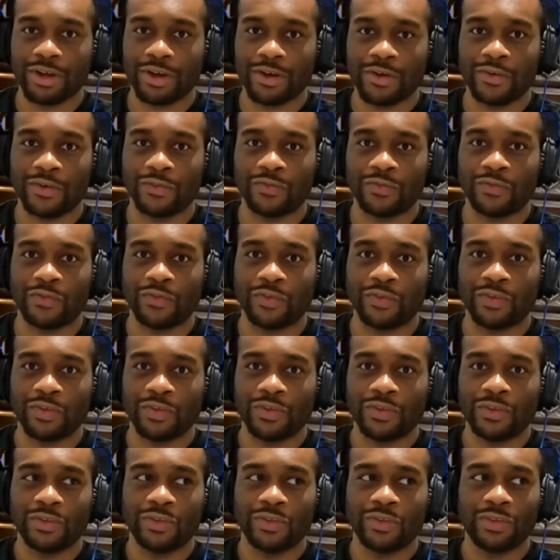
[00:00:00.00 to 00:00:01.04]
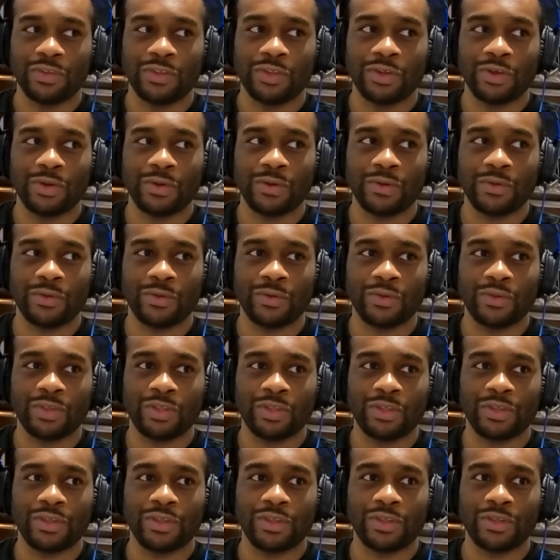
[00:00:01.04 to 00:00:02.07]
of you know
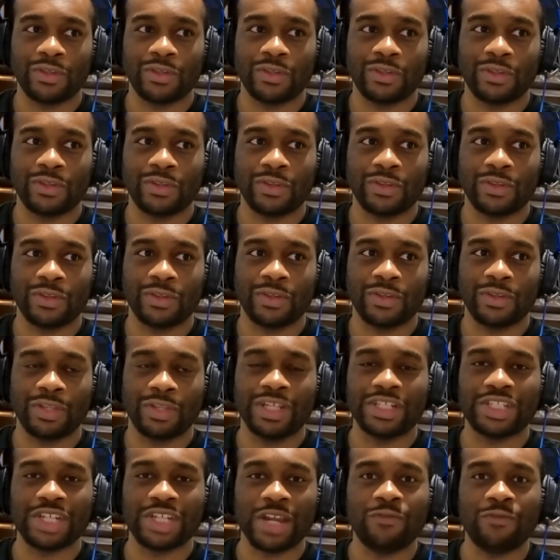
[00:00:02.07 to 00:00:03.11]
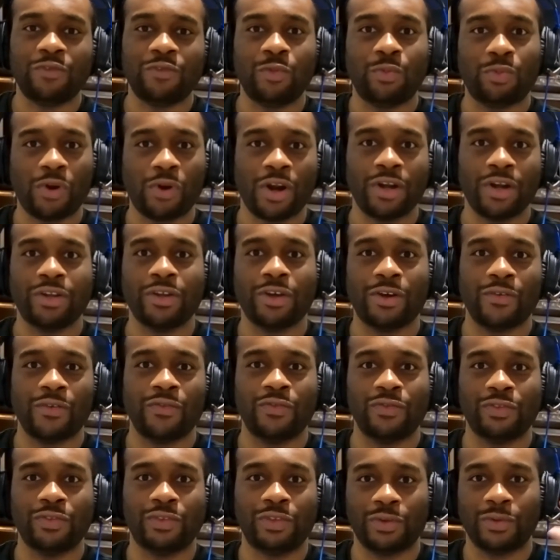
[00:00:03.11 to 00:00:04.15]
the the shameful part
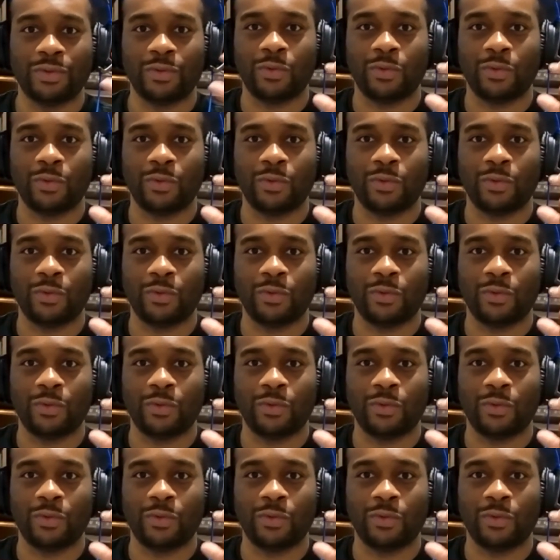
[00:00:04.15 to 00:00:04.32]
of you know